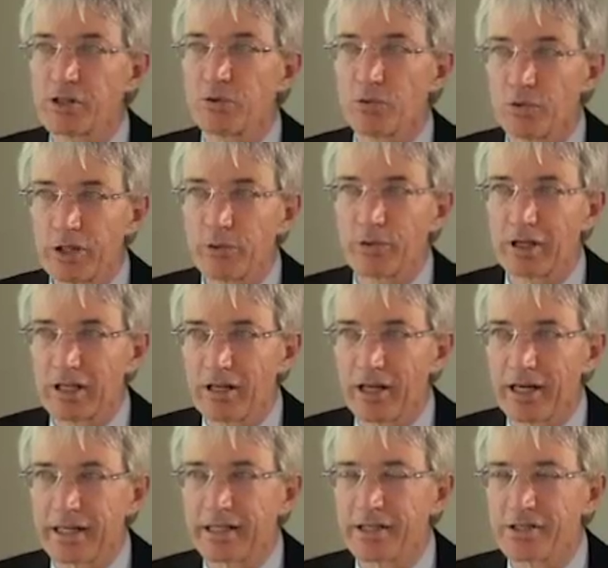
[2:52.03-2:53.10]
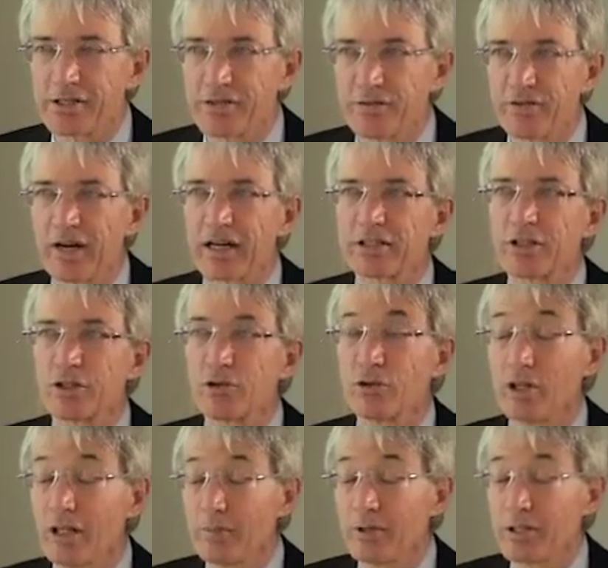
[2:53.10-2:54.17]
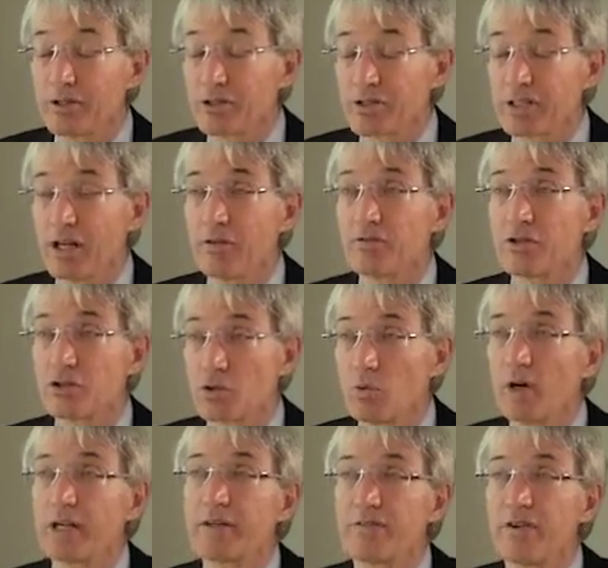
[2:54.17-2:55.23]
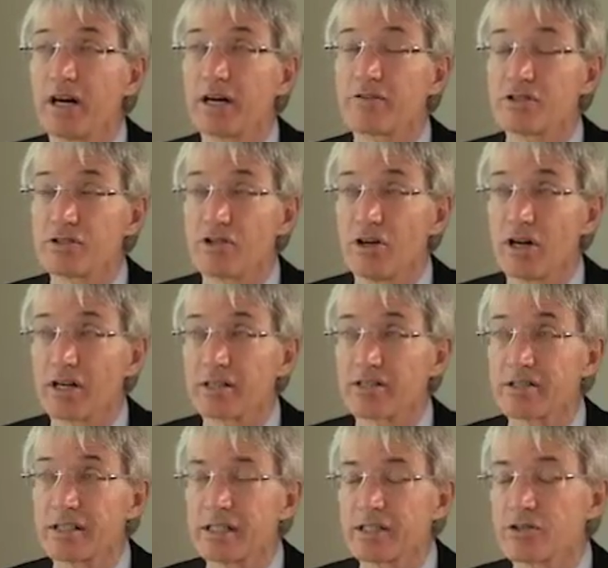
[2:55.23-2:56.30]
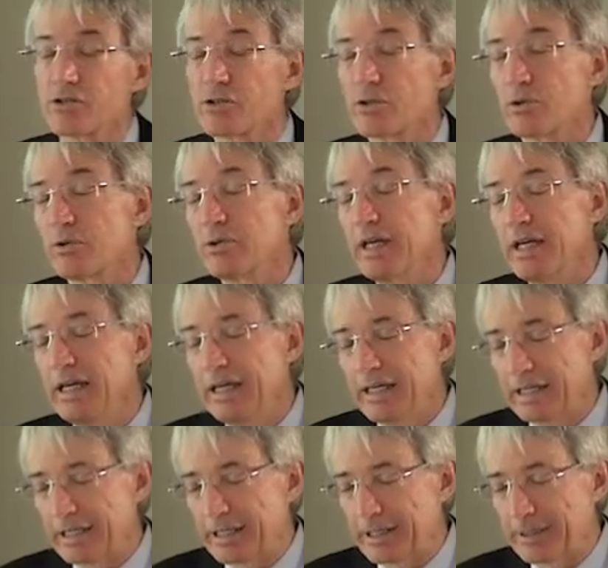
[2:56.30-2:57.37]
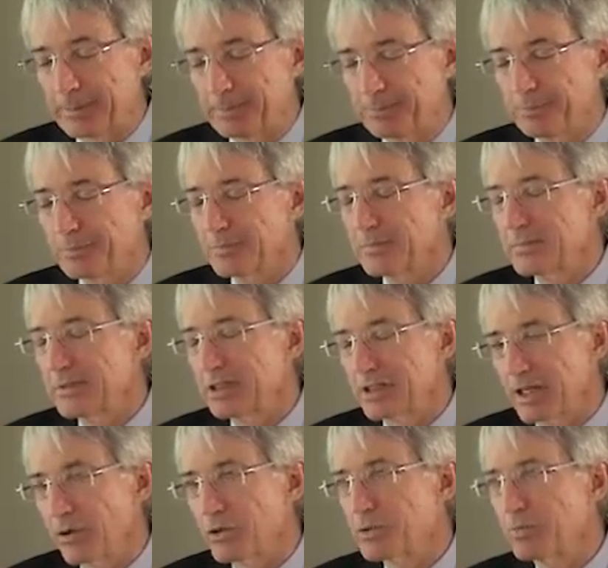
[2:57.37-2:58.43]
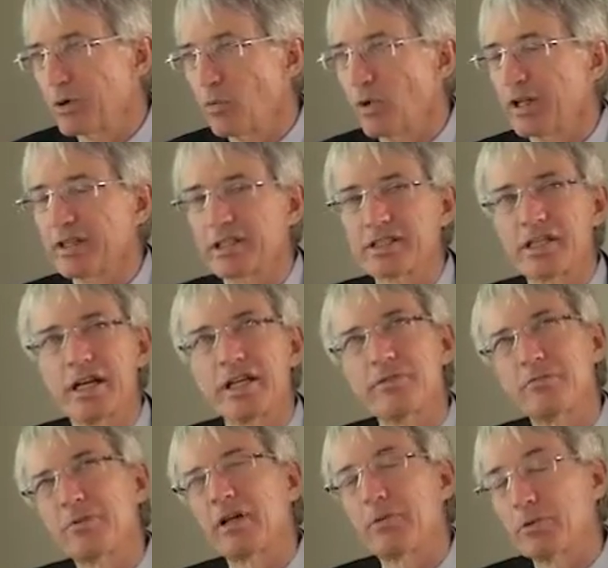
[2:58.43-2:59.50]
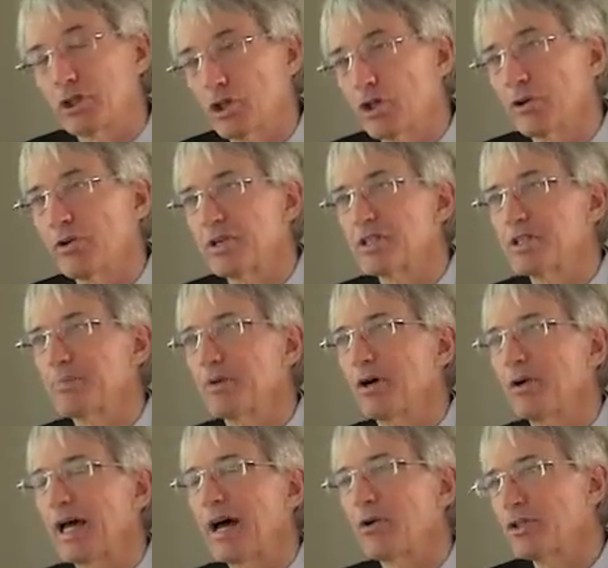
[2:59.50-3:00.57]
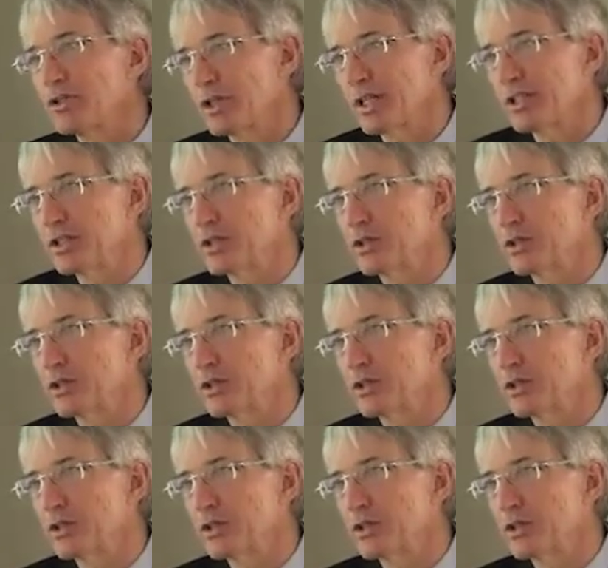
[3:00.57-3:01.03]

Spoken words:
that we really like is the fact that you limit yourself to 25 stocks. And so it's always been one that's I've been curious about. How did you get to